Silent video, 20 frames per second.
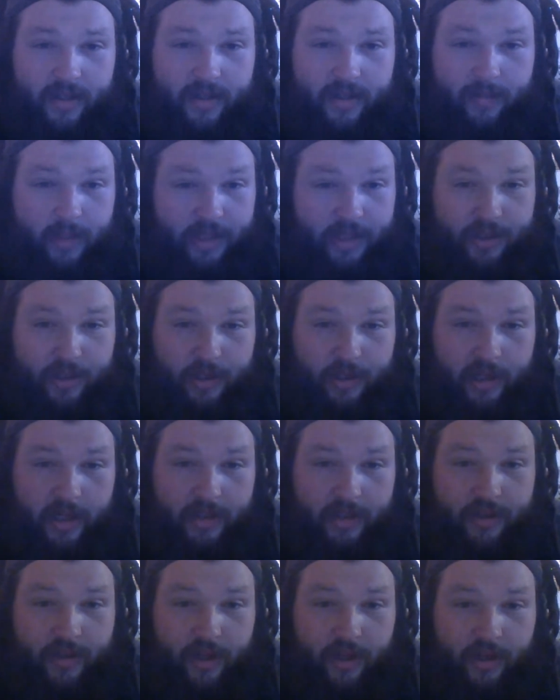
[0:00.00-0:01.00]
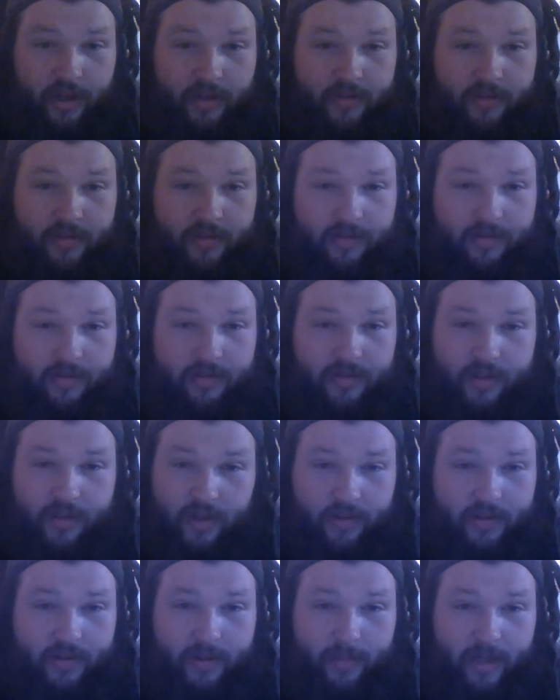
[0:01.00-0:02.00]
Make sure you got salt.
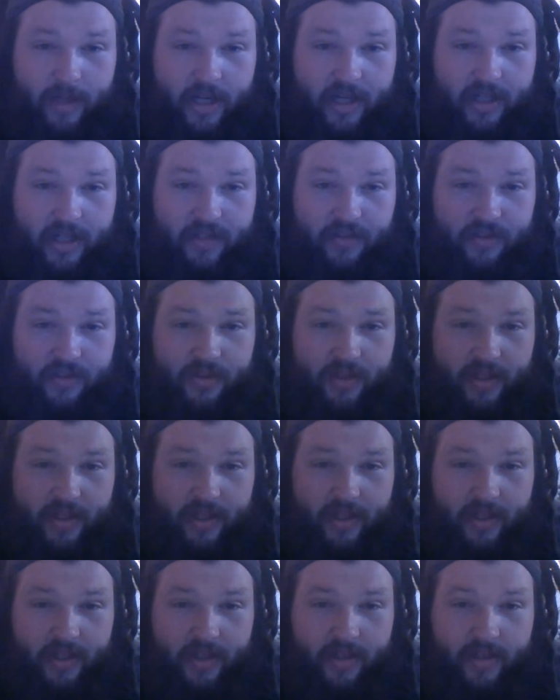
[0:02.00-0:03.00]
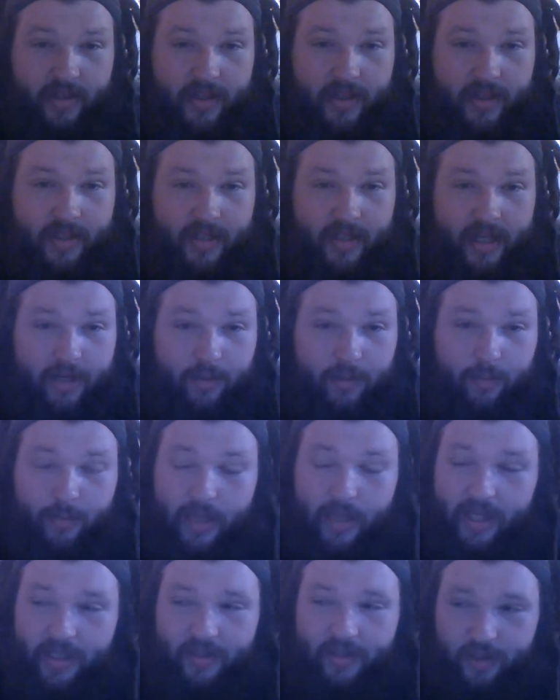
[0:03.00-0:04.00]
Salt them hides. And that'll
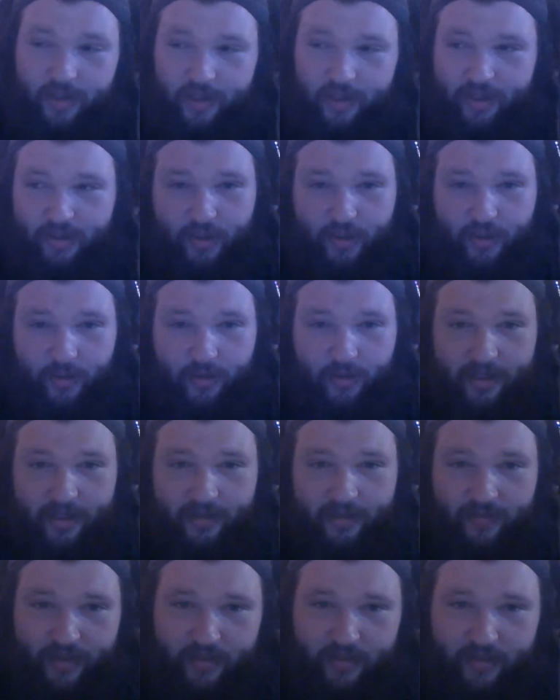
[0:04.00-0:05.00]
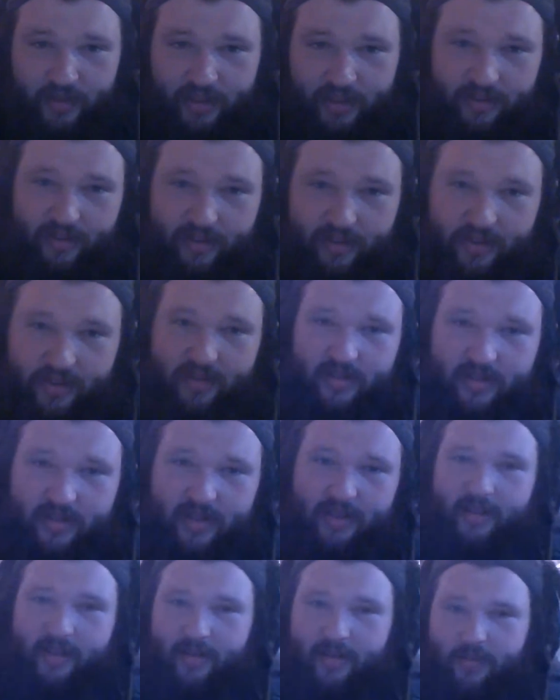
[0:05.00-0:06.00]
make it so you can store it at the very least.
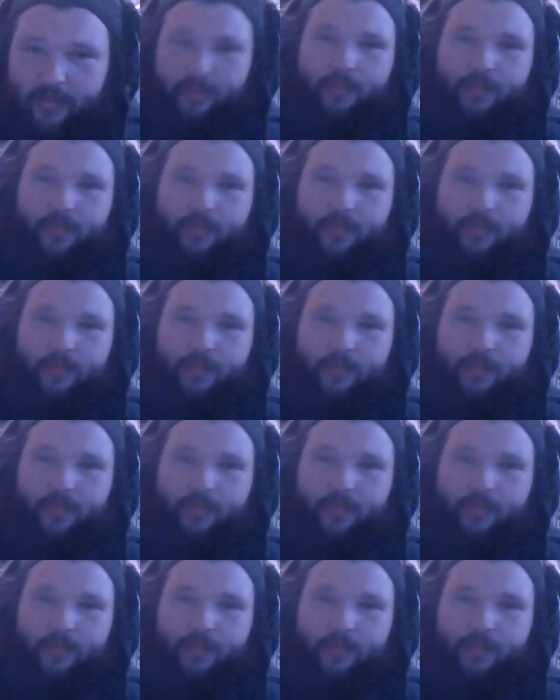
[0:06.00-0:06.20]
And then